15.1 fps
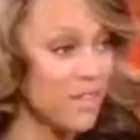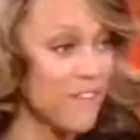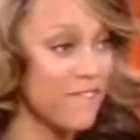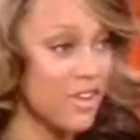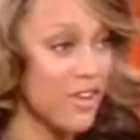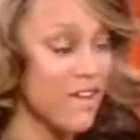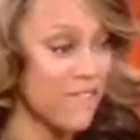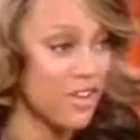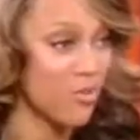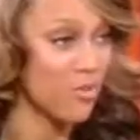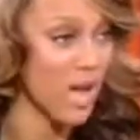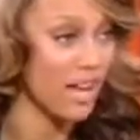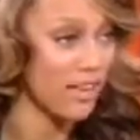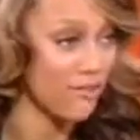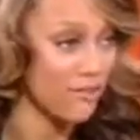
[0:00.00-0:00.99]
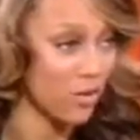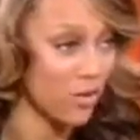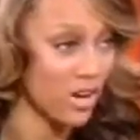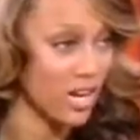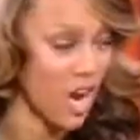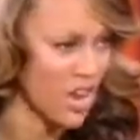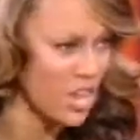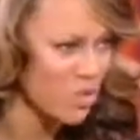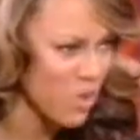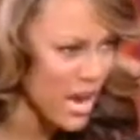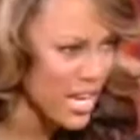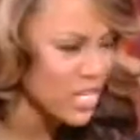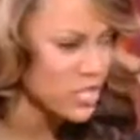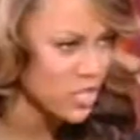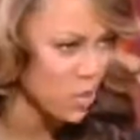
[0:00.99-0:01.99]
If you're ready for it, are you
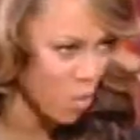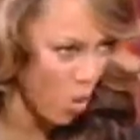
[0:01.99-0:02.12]
ready? Do you